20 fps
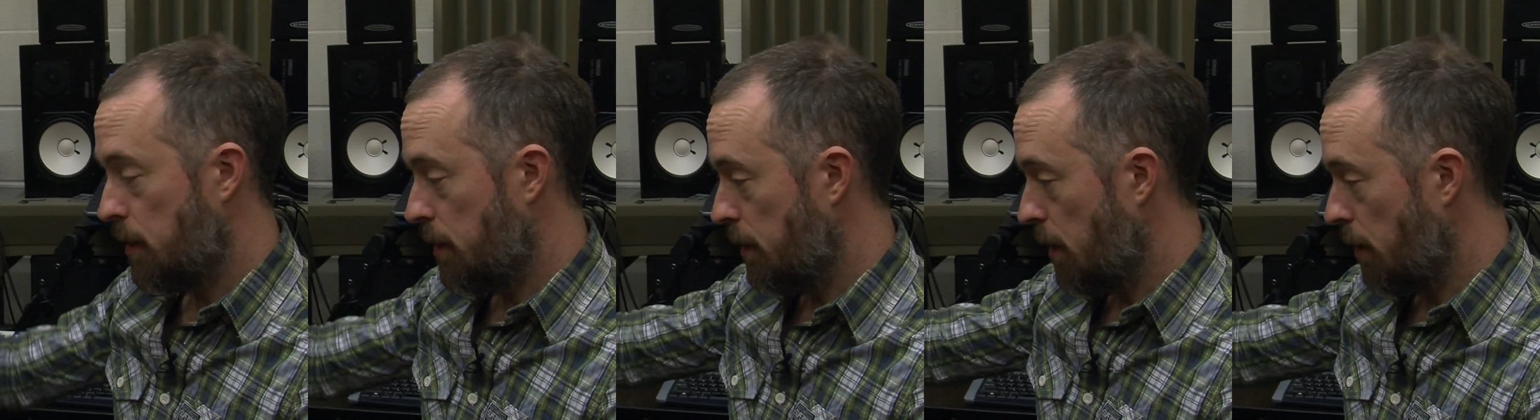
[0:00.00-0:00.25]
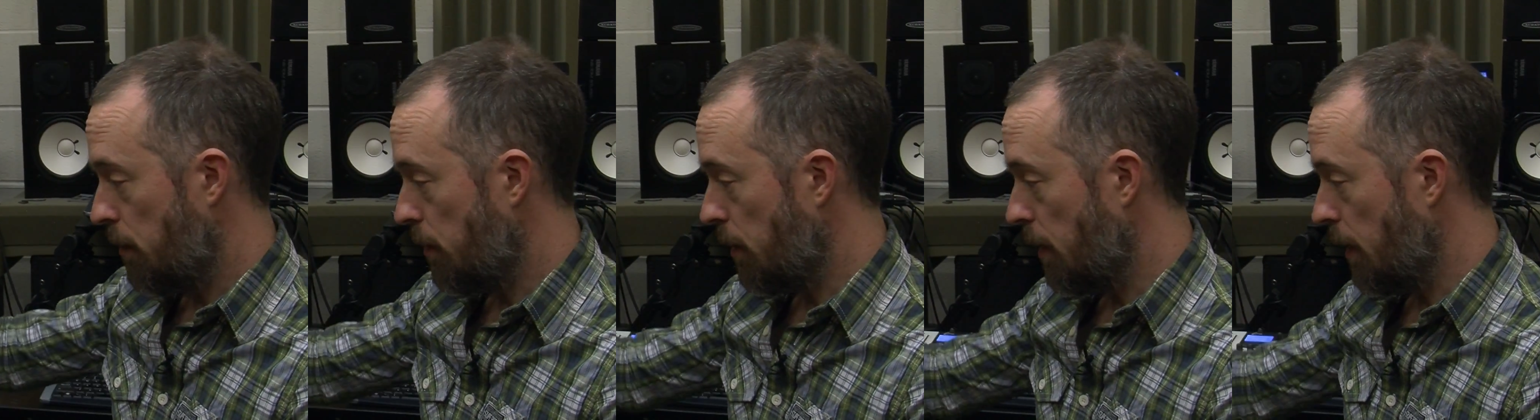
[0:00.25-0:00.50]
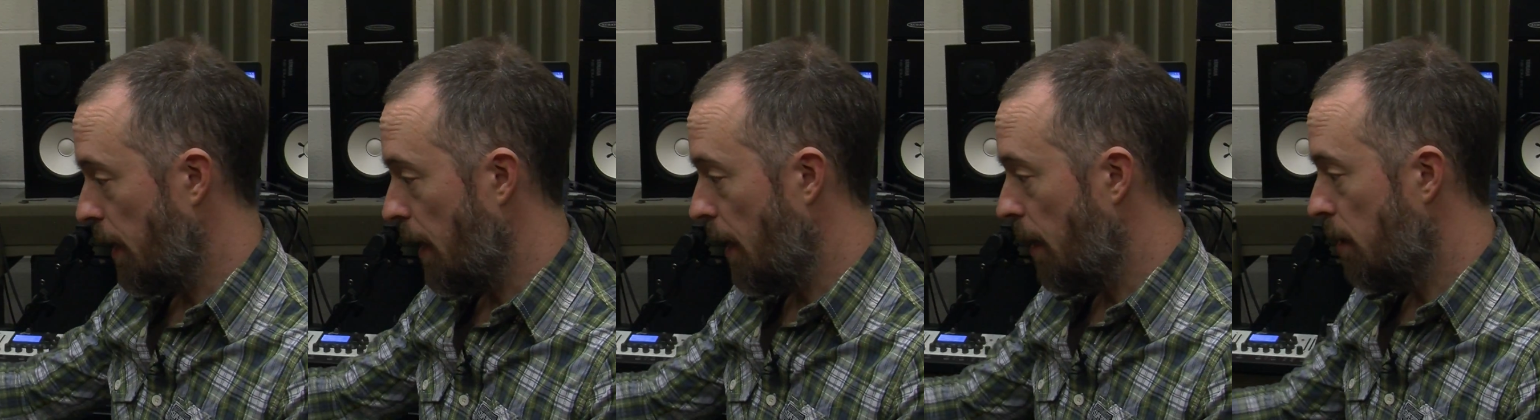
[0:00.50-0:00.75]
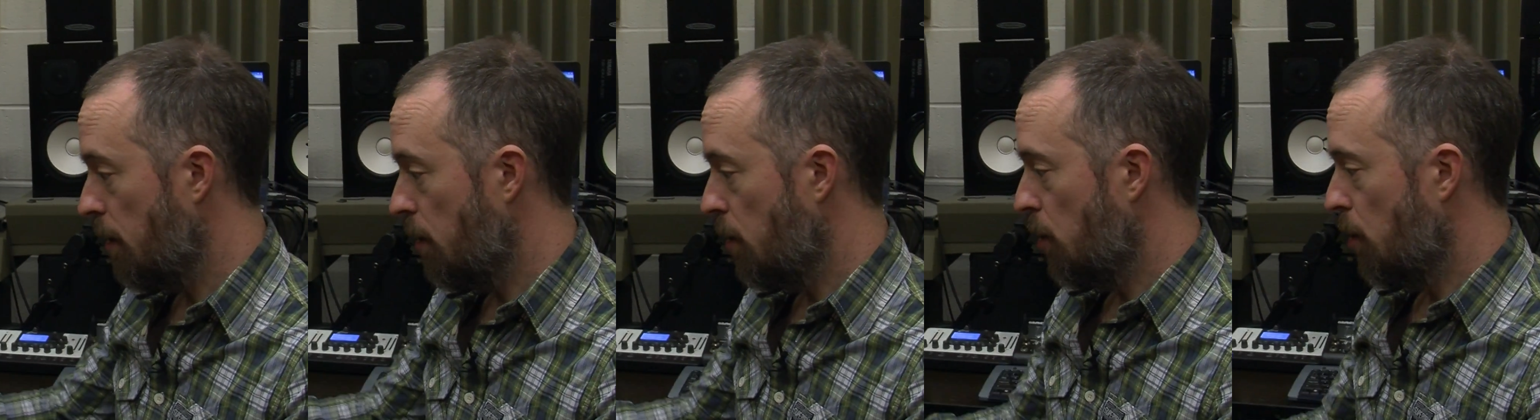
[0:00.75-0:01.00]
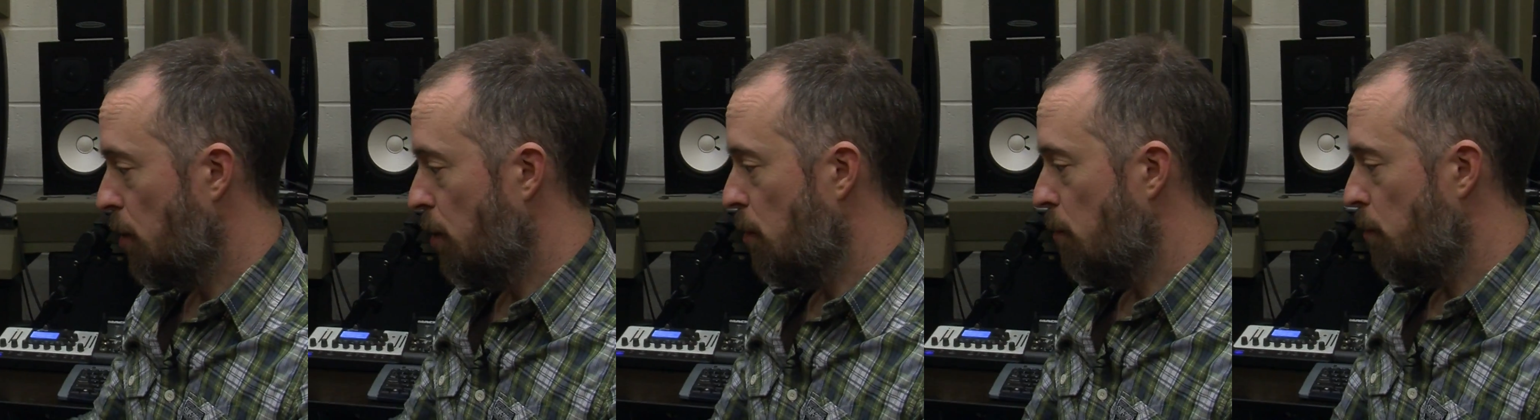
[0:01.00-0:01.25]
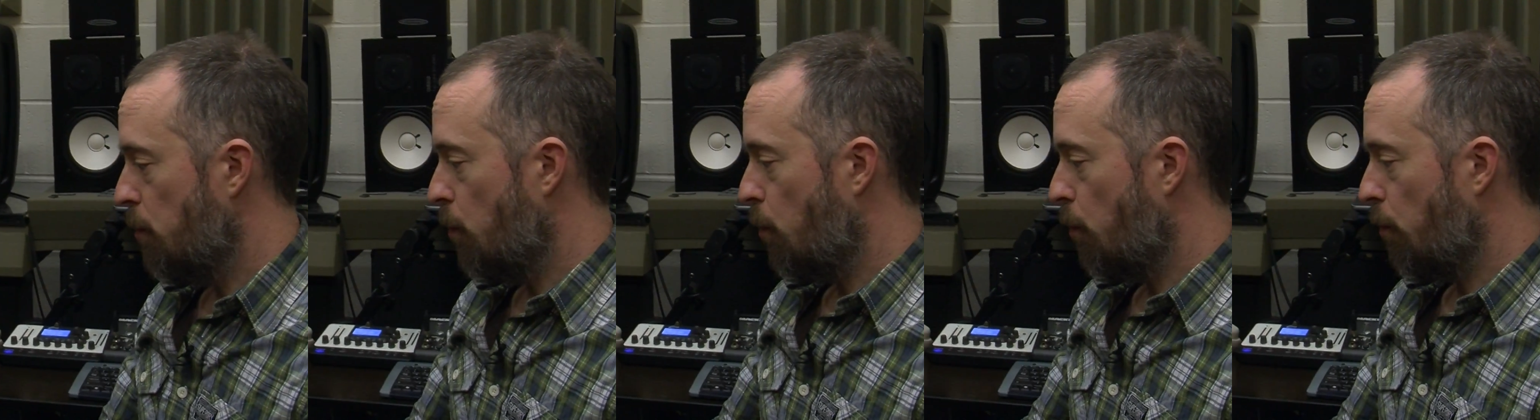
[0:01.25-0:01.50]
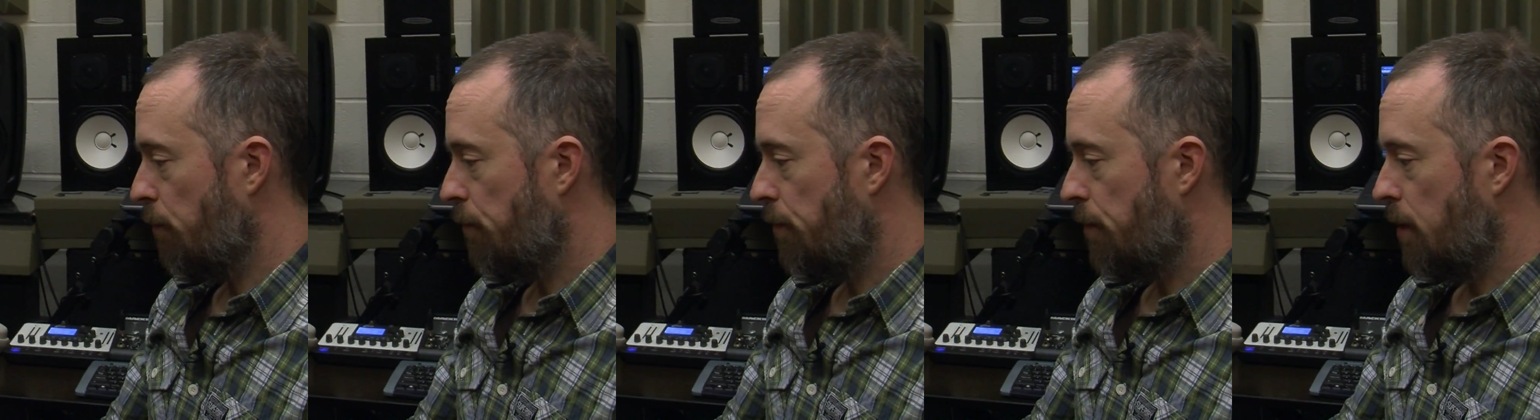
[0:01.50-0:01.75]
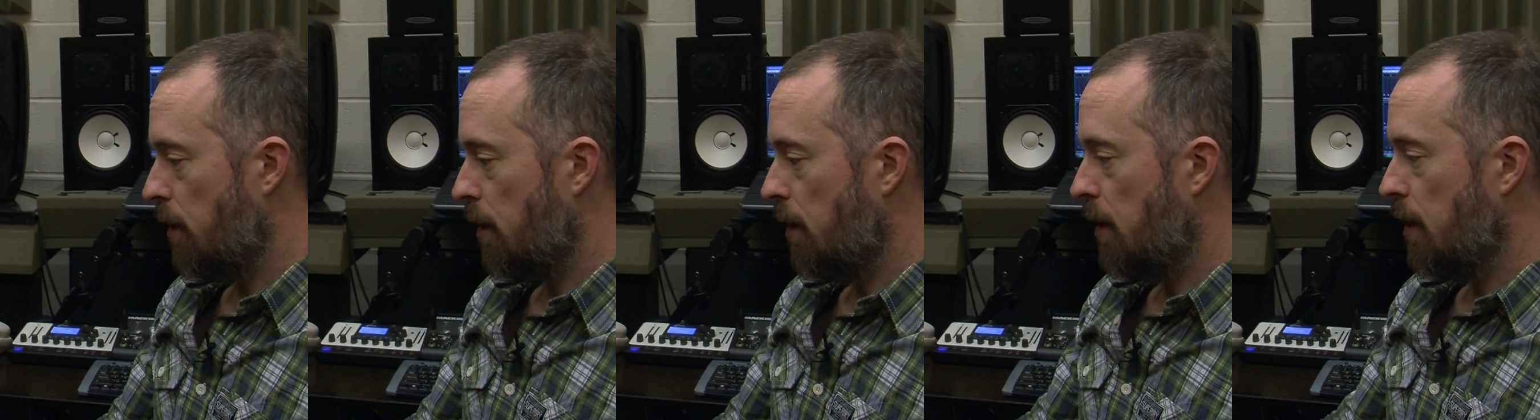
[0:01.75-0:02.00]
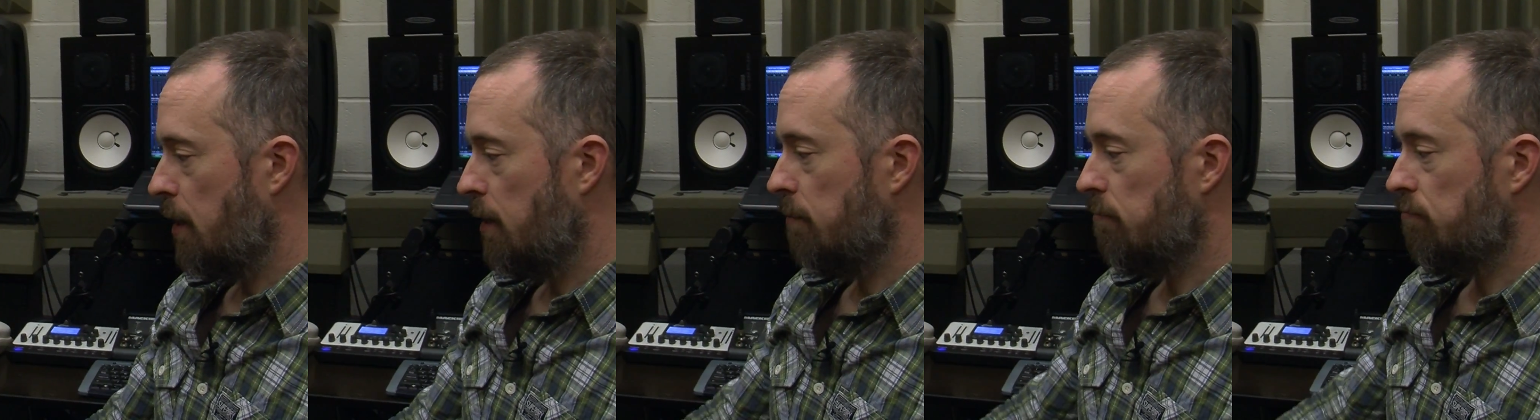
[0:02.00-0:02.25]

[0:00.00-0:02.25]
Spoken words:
so you can get more of the